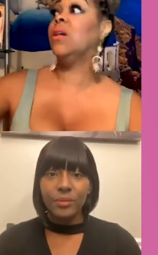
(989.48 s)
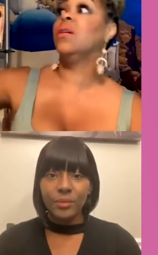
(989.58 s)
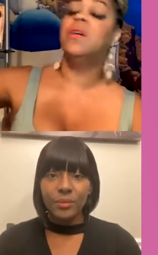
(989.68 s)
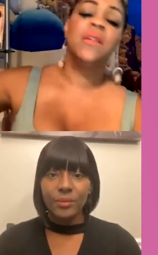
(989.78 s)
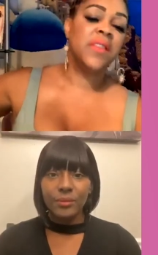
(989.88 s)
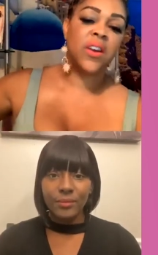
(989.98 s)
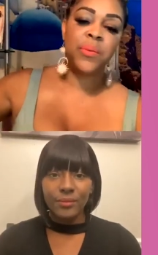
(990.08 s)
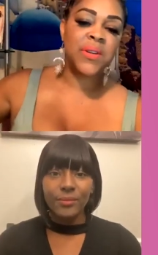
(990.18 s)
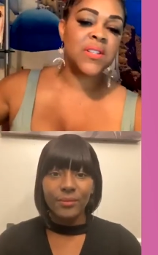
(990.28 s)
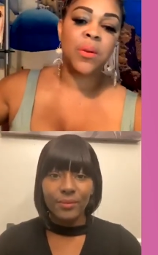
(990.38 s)

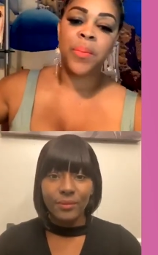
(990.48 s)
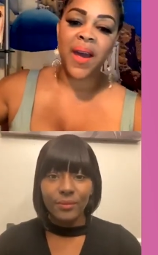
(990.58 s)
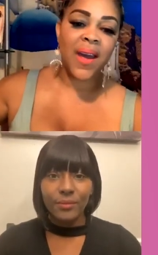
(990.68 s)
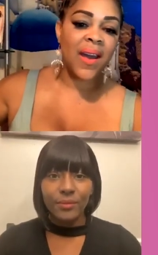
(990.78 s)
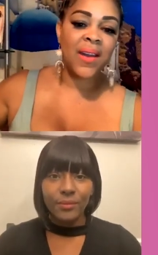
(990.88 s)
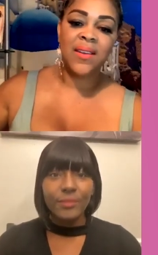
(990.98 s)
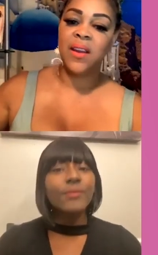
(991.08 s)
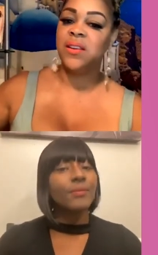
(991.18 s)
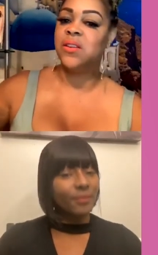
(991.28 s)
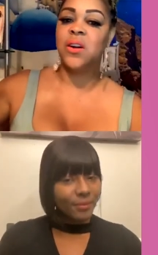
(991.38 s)
Speaker 1: therapists are bad. Mm-hmm. You
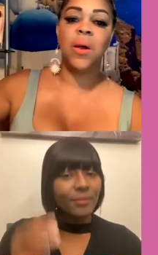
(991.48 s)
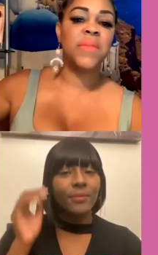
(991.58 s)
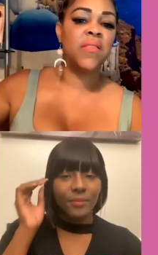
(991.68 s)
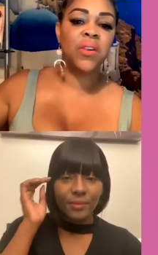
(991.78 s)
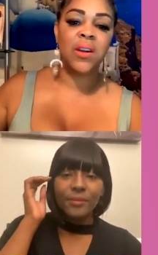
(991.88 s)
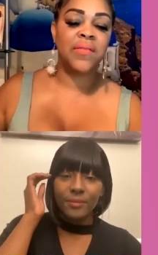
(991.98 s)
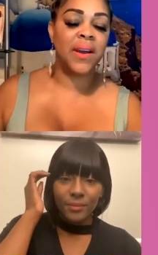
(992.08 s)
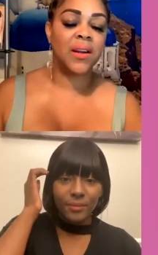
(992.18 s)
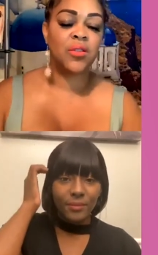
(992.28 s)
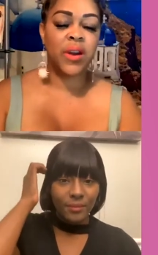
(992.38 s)
know, mm-hmm. I'm never going to find a
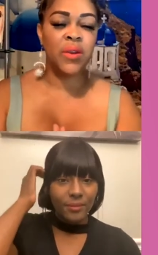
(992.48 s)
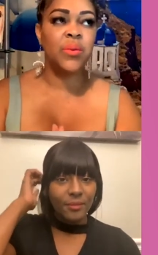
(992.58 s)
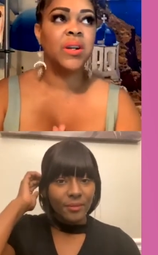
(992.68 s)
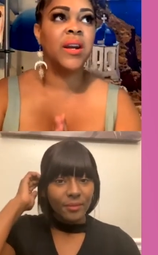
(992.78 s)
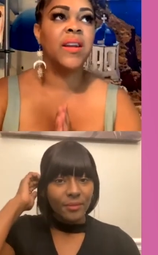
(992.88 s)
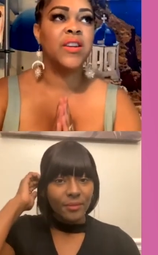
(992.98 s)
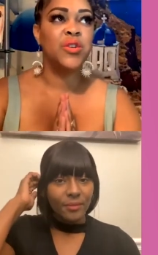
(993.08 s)
great one. And that you were